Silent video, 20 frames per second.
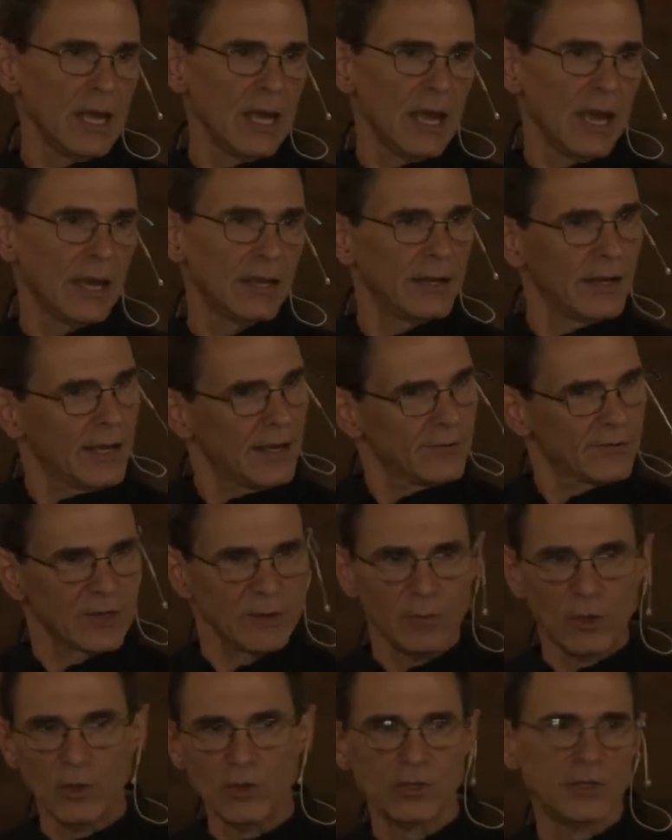and have
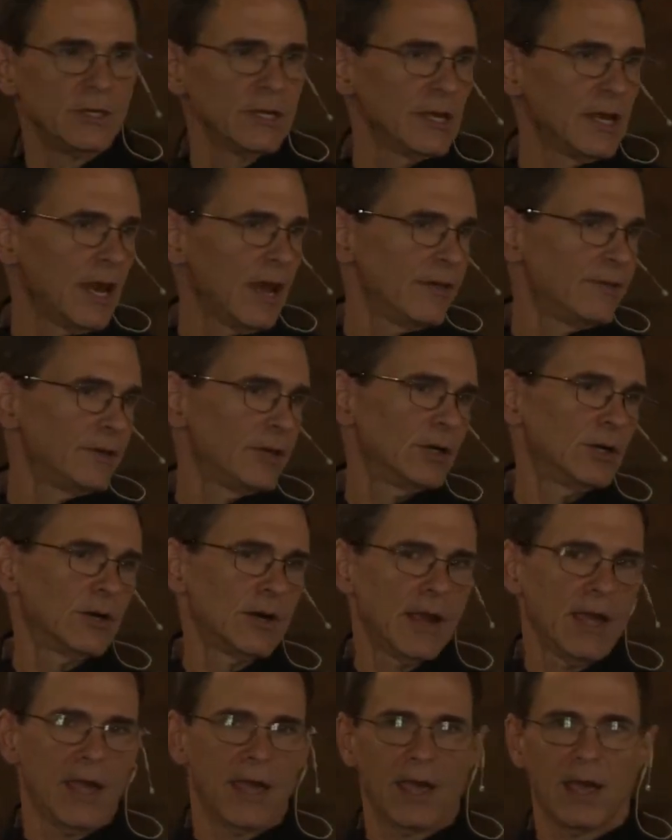communion together
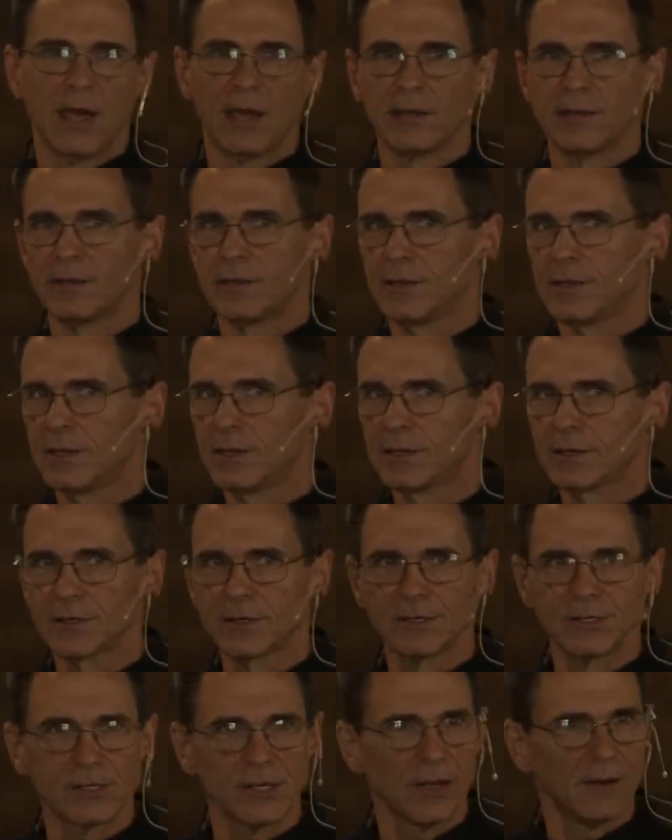and hear
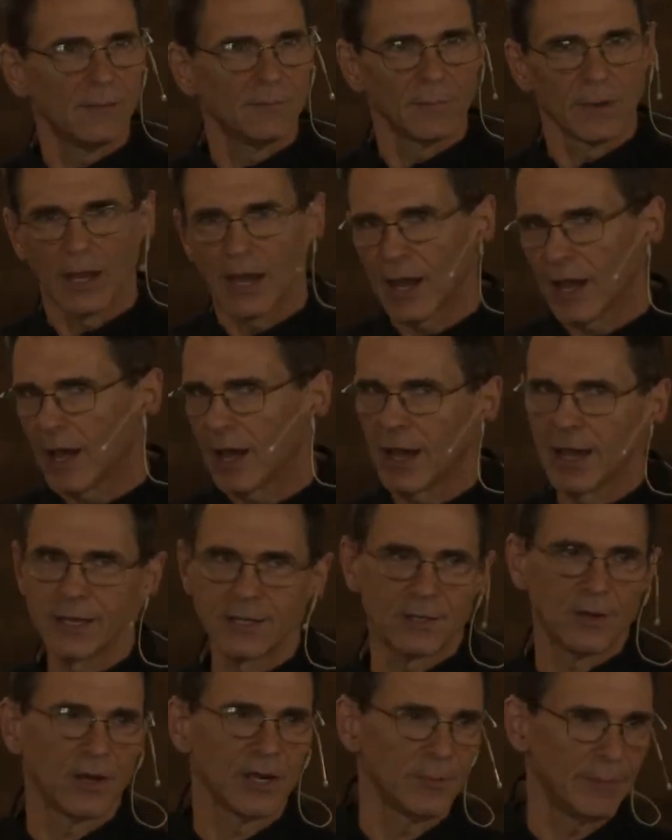some guy
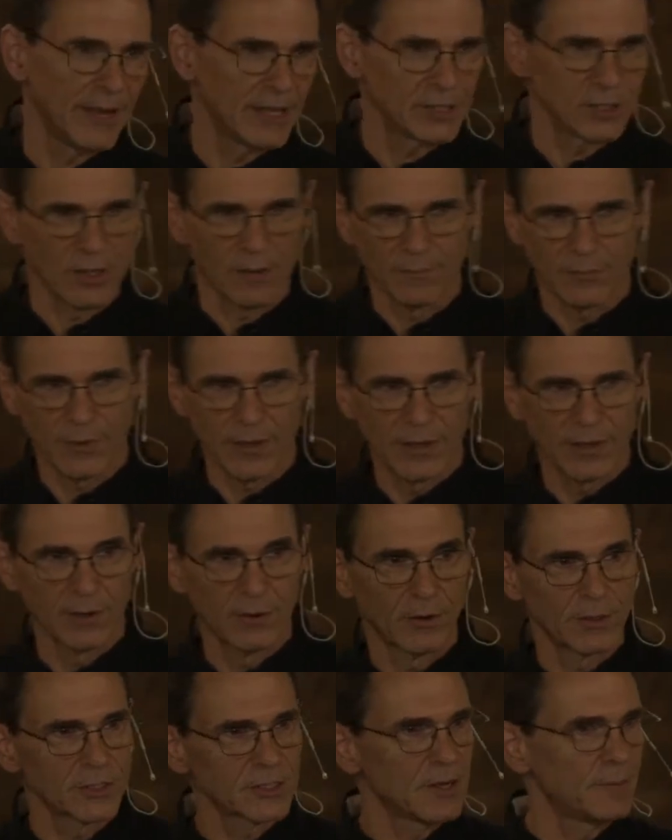talk about something
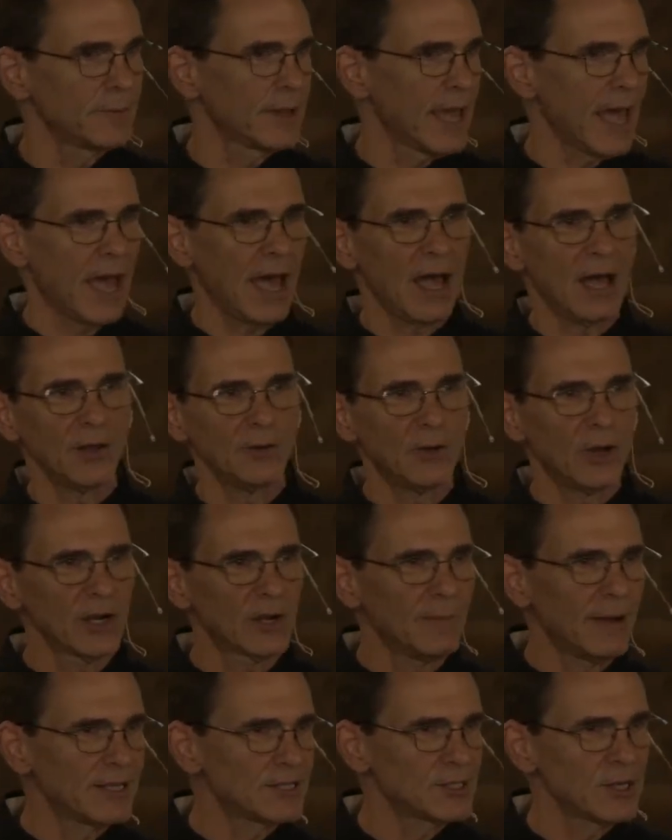or some gal talk
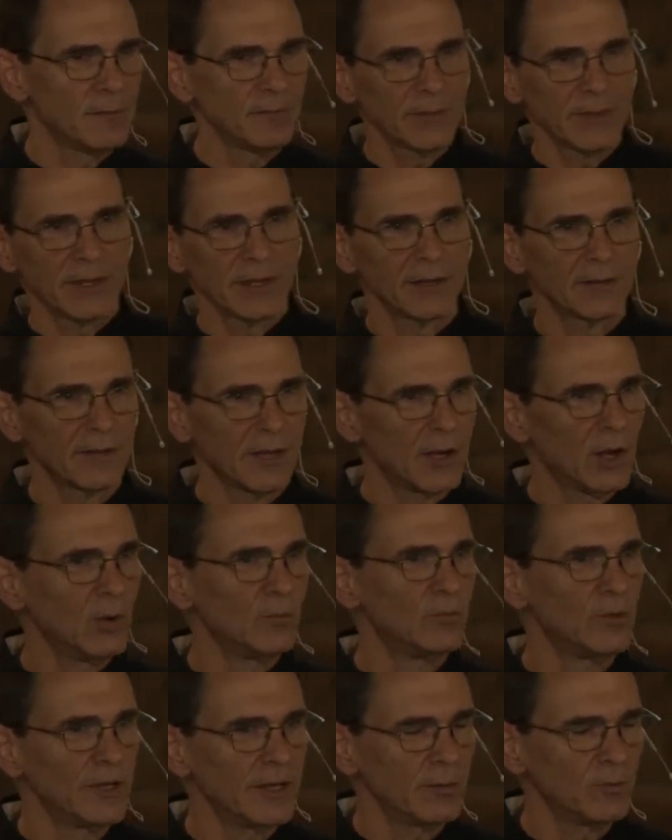about something that
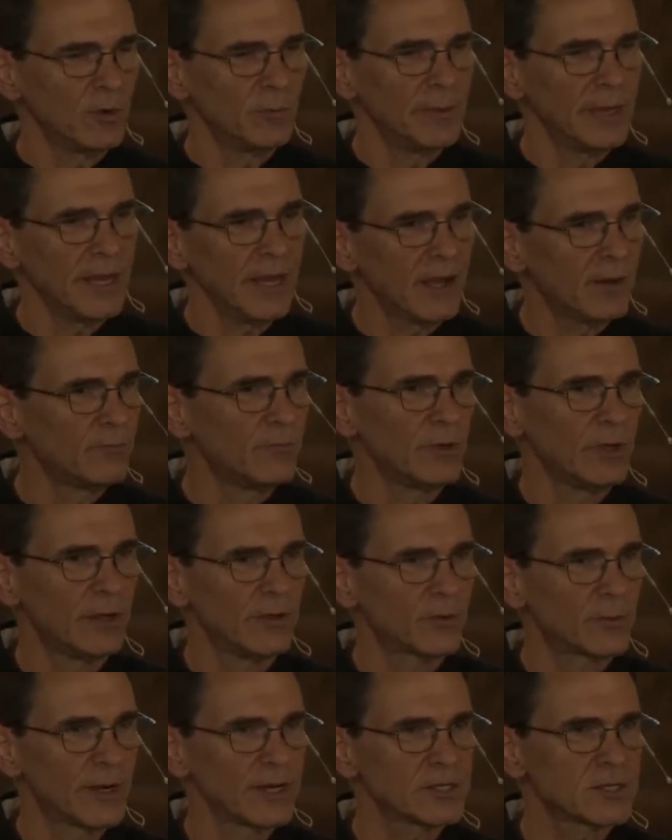hopefully will be helpful in
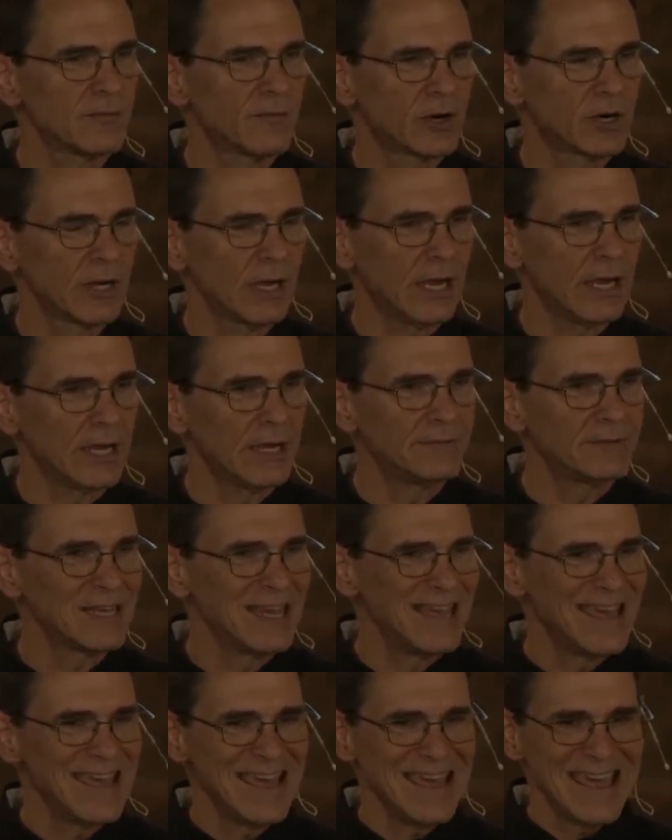the rest of our lives.
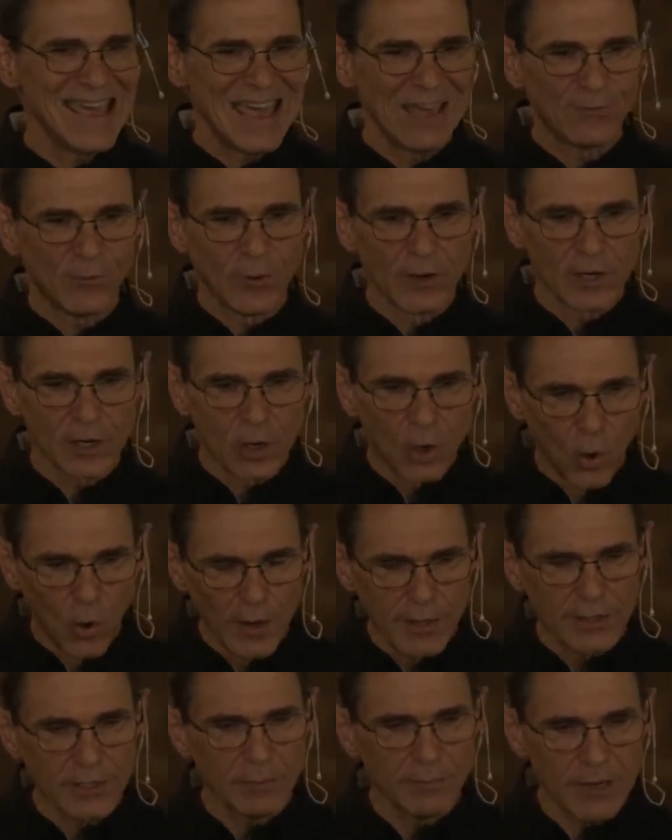If we're
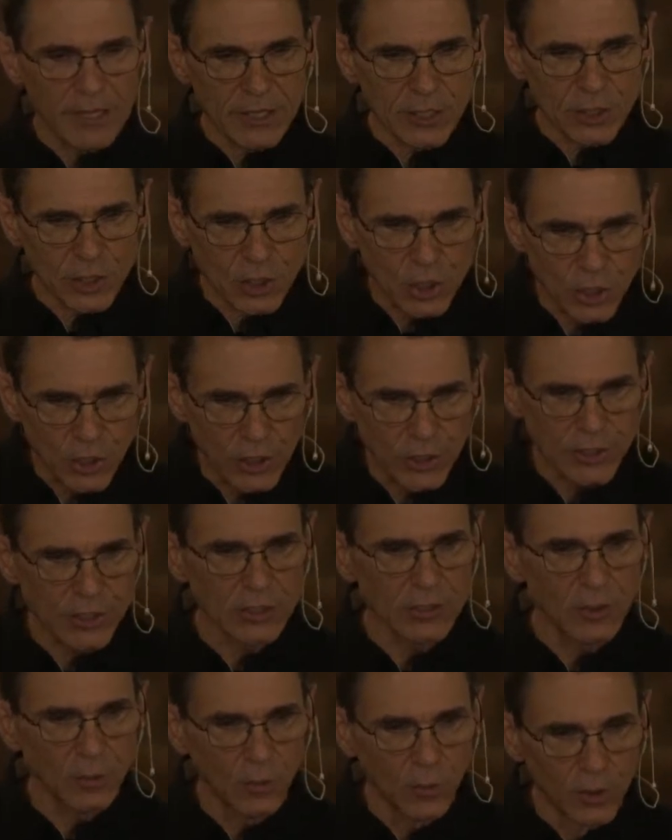going to be the church in
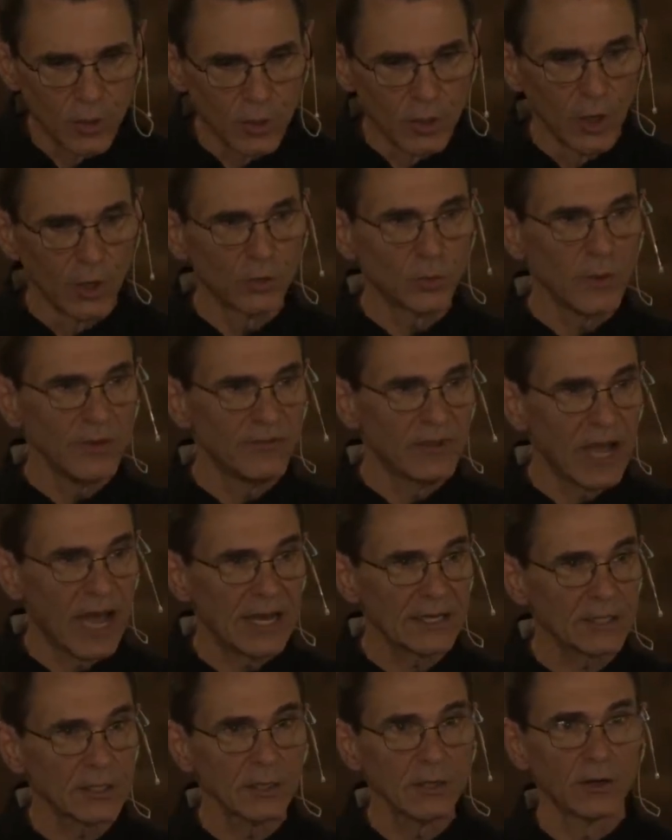the world, we've
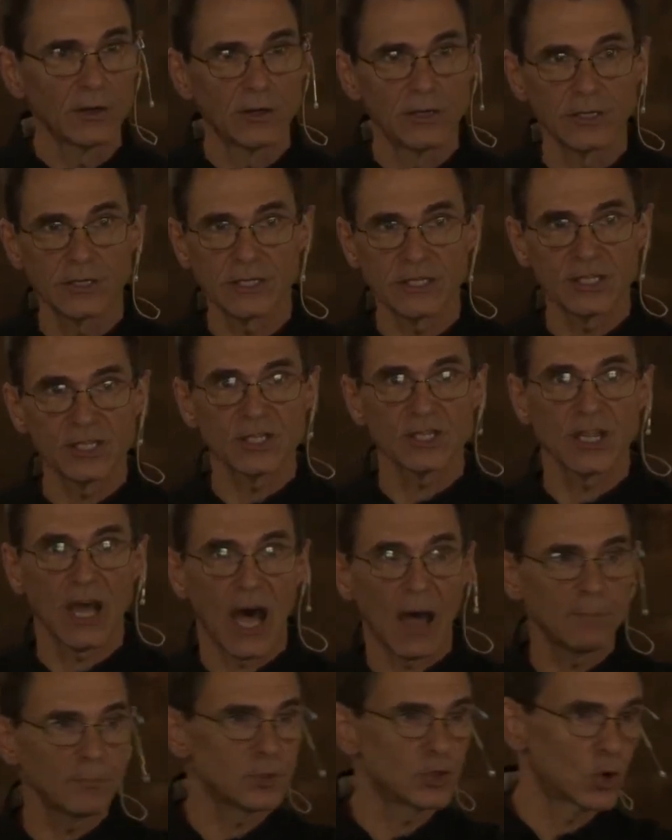got to learn to
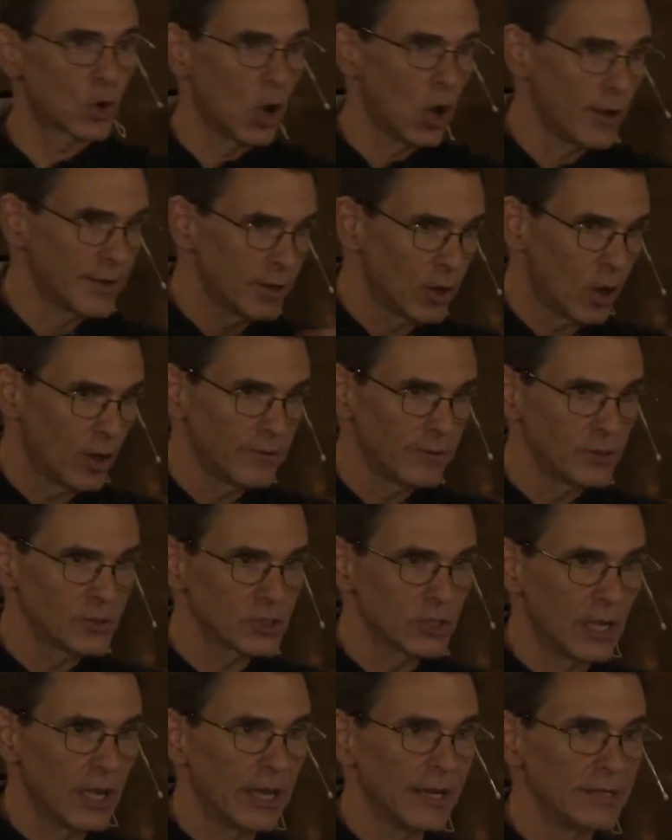stop drawing all those
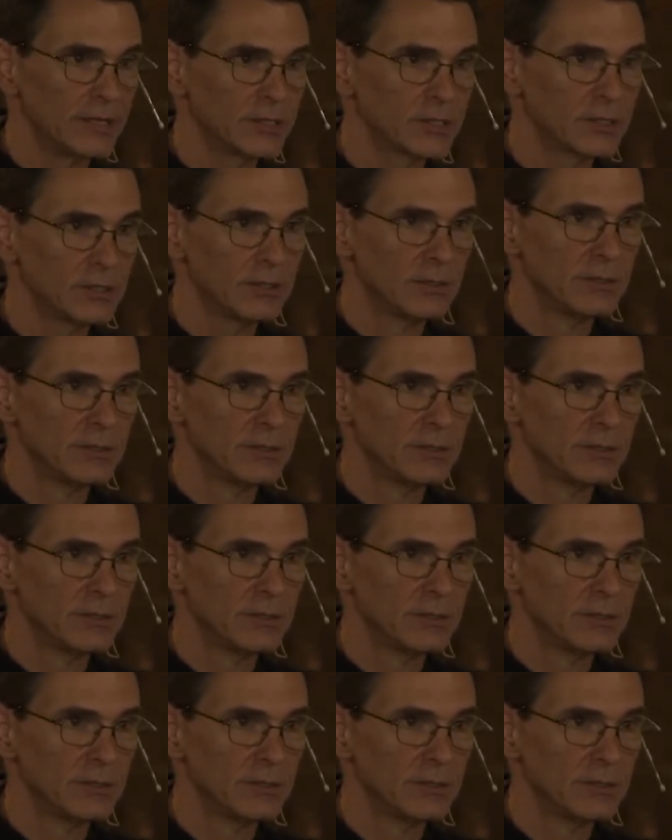lines.